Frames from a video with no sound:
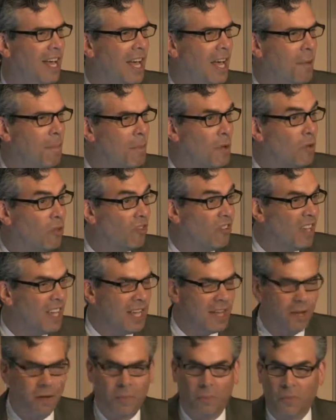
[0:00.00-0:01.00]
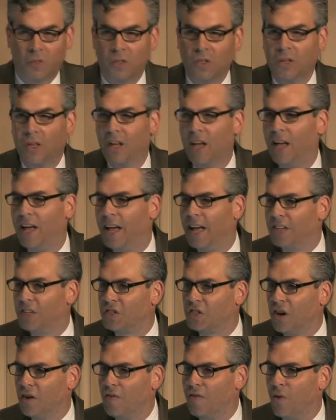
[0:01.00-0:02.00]
and museums and
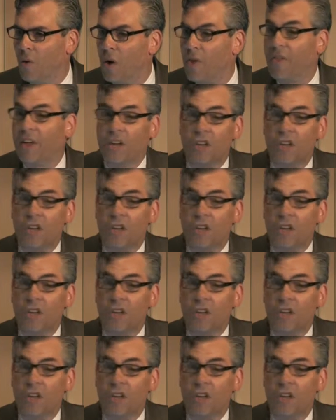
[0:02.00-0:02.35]
so forth.